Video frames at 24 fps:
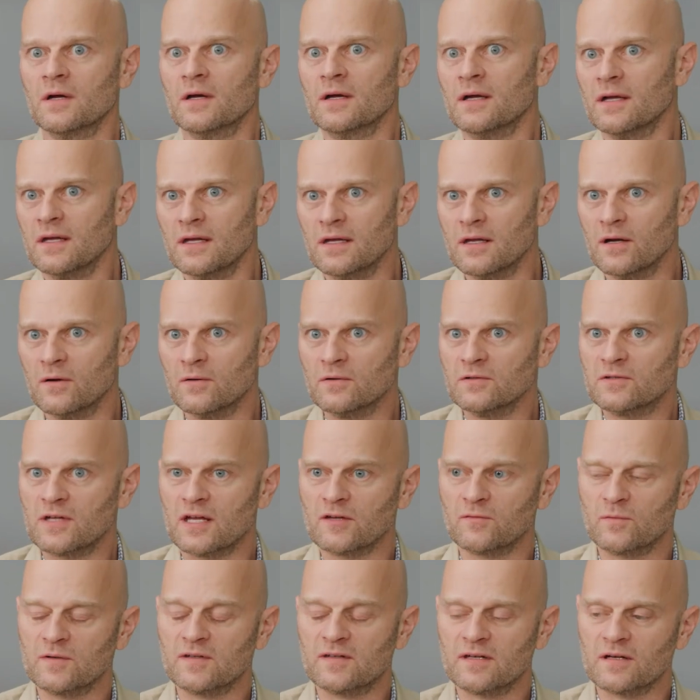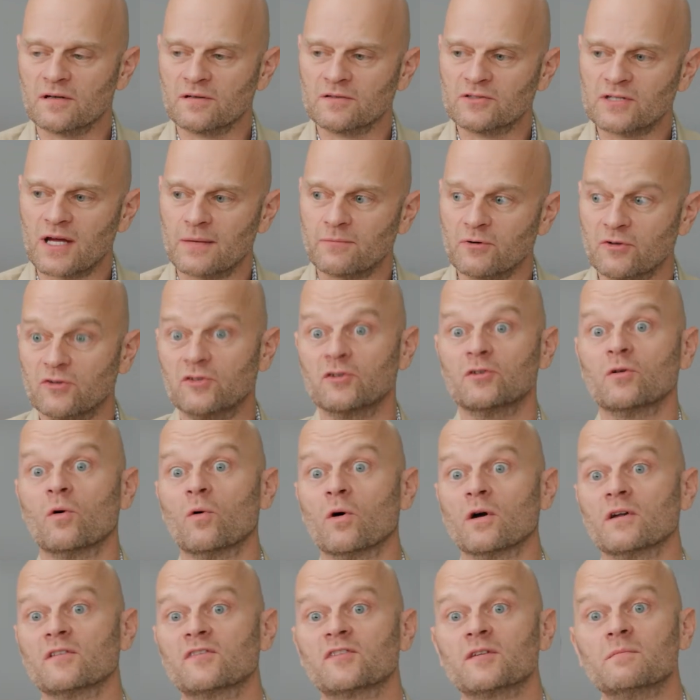as we see here in chapter 2,
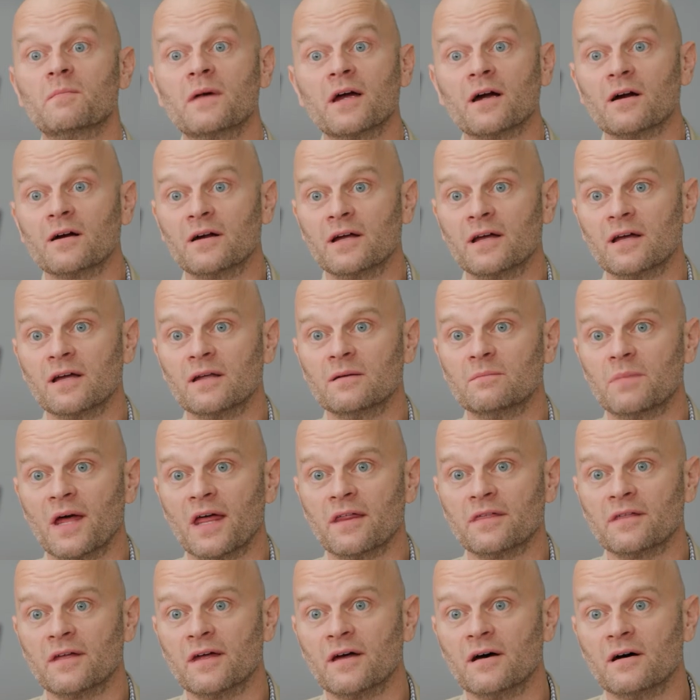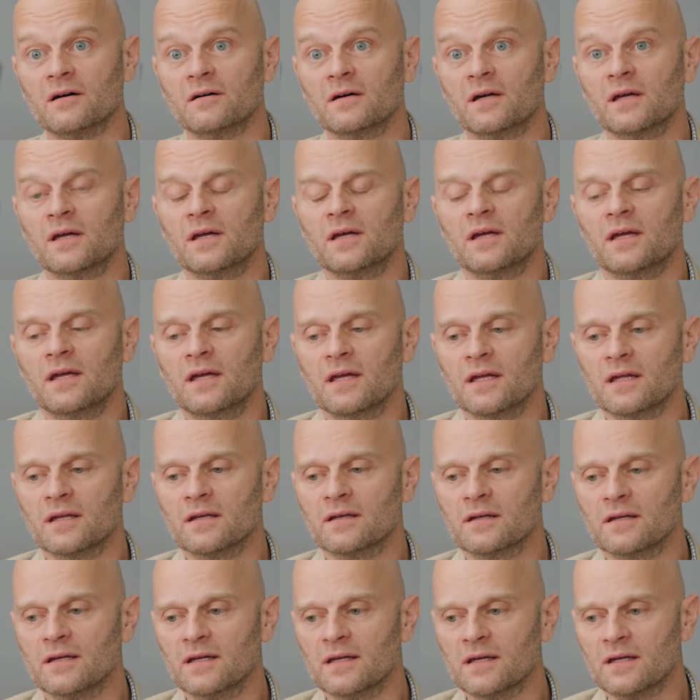or in Samaria and Bethel
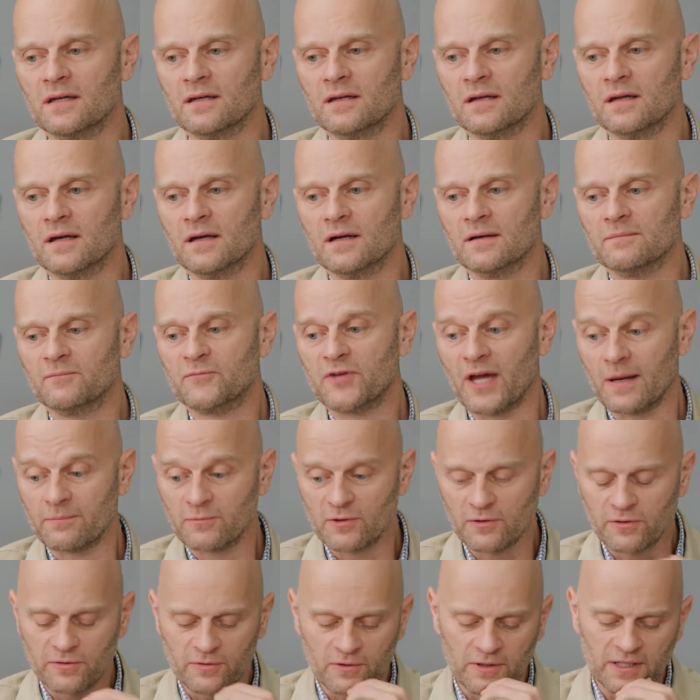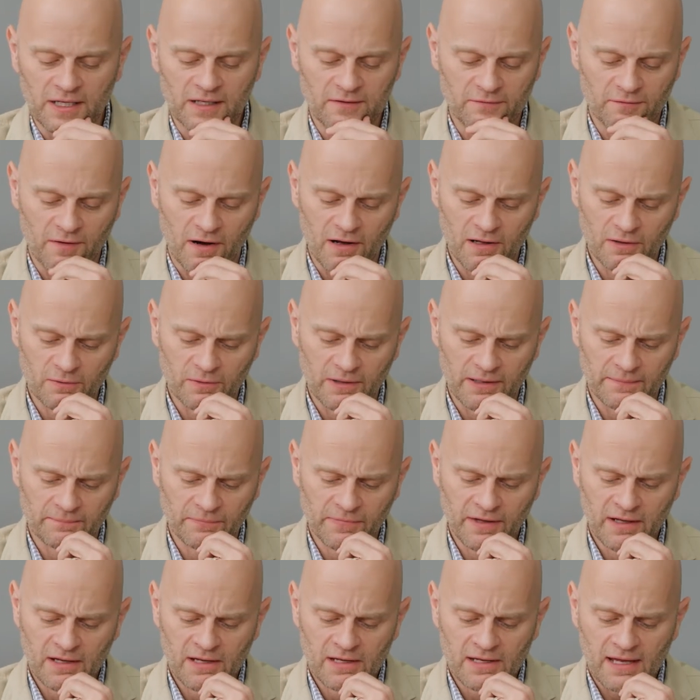in chapter 3 and following.
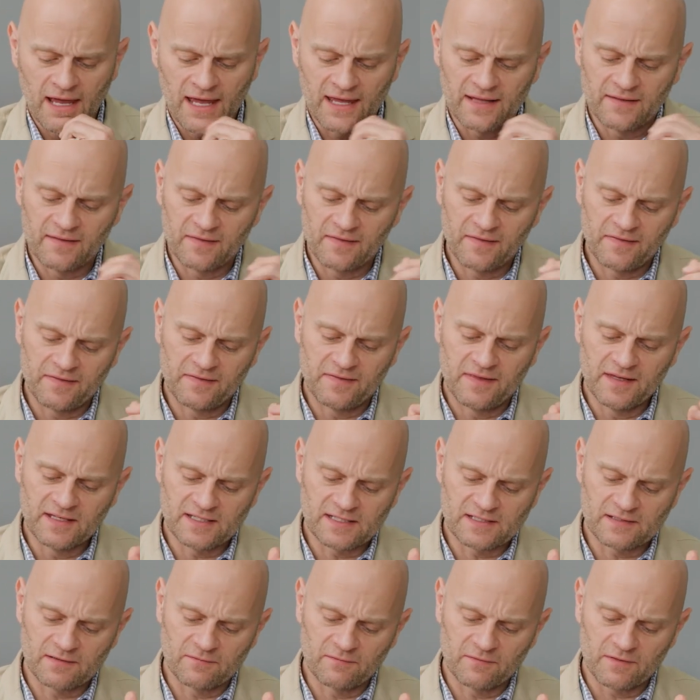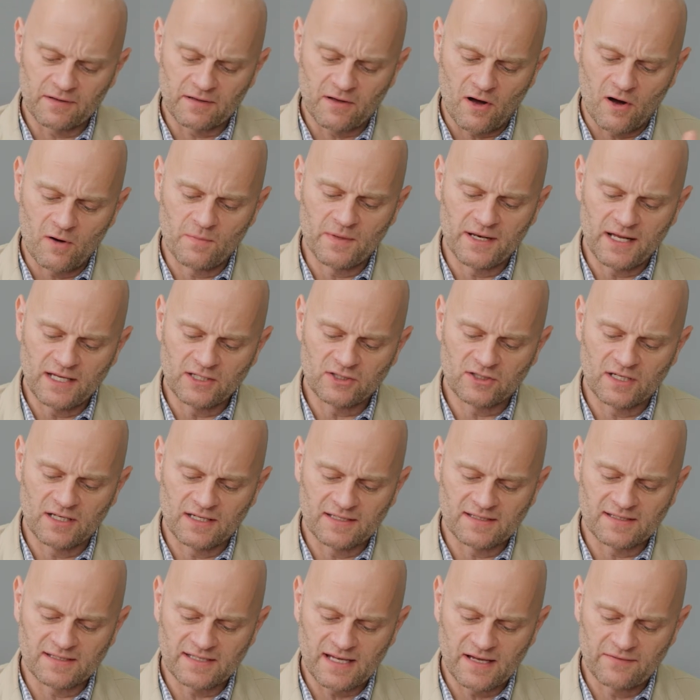And this culmination
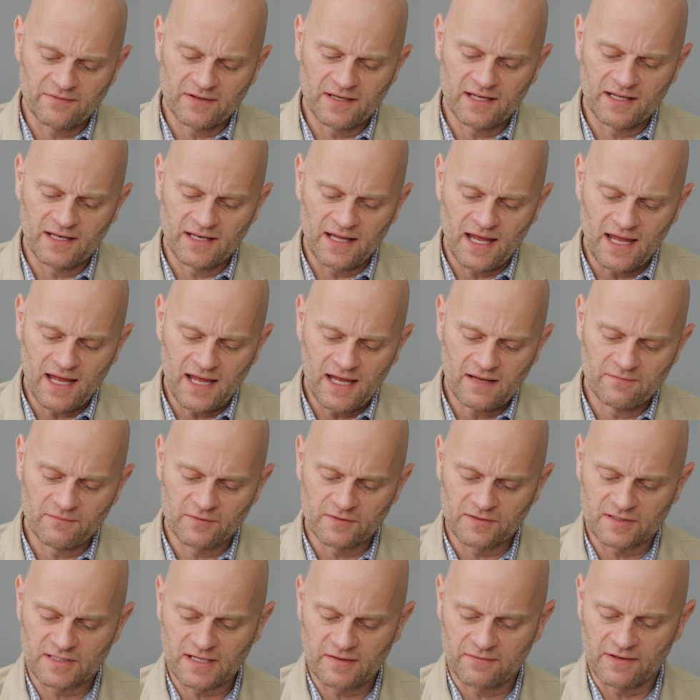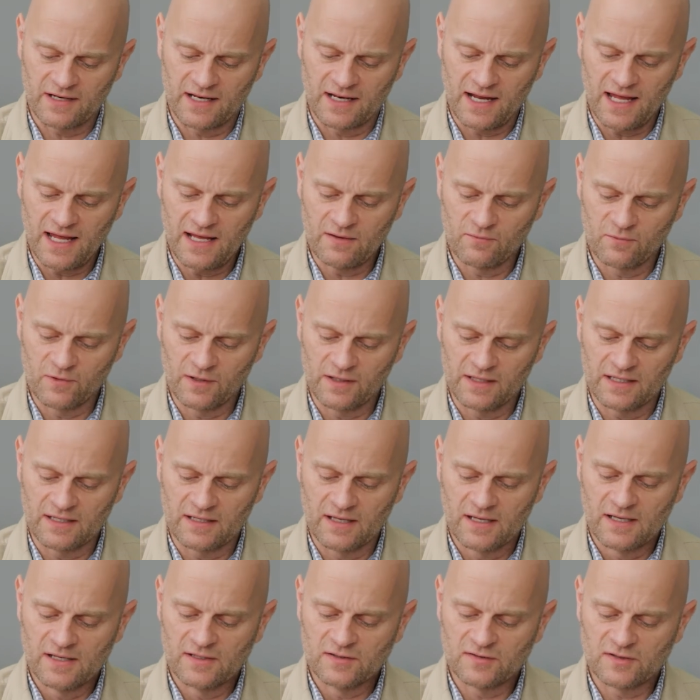in verse 7 and 8 really
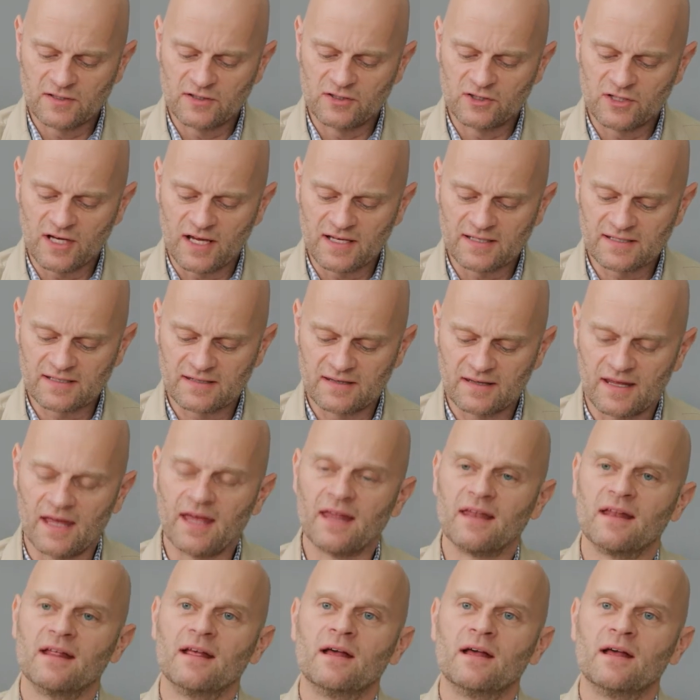suggests that